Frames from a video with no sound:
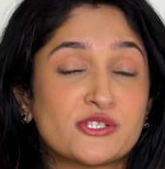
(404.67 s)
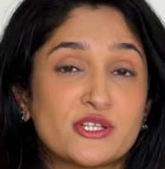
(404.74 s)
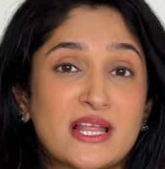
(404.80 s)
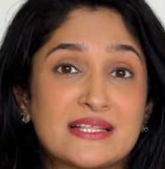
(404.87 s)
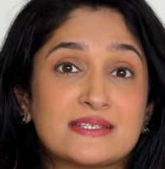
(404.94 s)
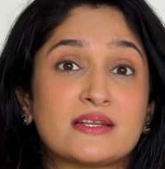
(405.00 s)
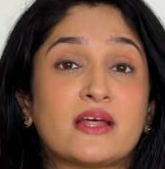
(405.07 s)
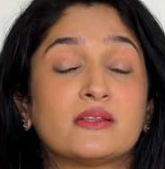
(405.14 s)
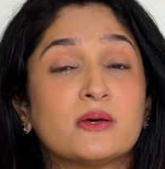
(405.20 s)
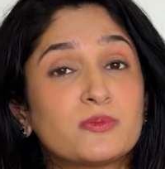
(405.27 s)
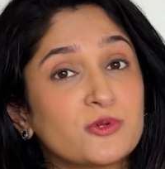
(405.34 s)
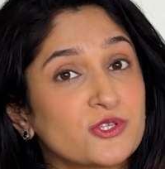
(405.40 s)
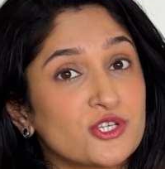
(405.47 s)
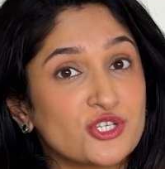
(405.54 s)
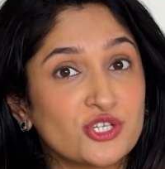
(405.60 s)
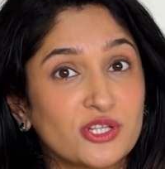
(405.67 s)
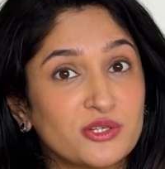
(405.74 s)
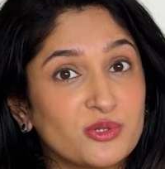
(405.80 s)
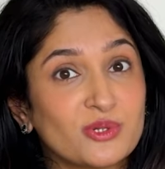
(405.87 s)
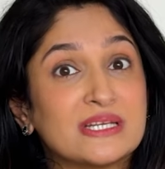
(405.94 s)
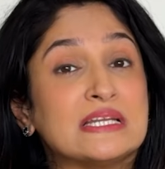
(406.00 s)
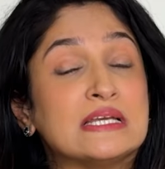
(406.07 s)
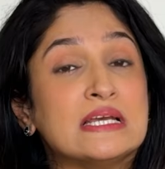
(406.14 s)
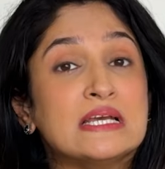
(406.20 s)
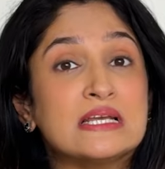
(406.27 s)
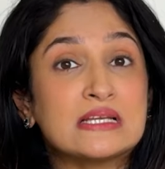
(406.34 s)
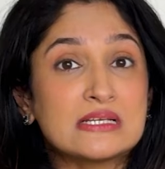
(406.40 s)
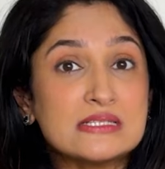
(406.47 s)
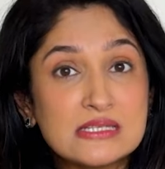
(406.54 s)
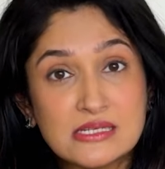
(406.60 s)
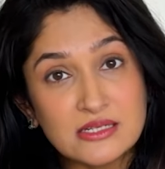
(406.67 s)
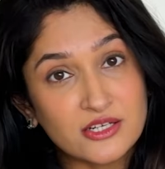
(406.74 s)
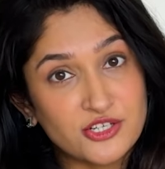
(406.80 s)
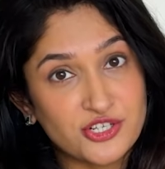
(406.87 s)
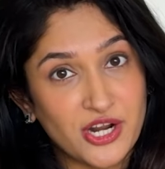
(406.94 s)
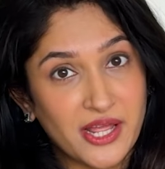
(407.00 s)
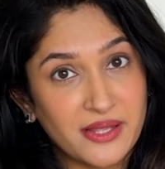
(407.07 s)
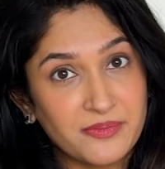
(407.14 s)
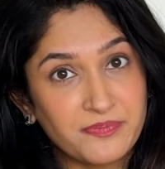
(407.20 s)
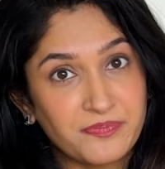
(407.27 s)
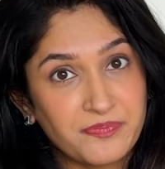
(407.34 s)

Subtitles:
So that's another procedure that you can consider trying.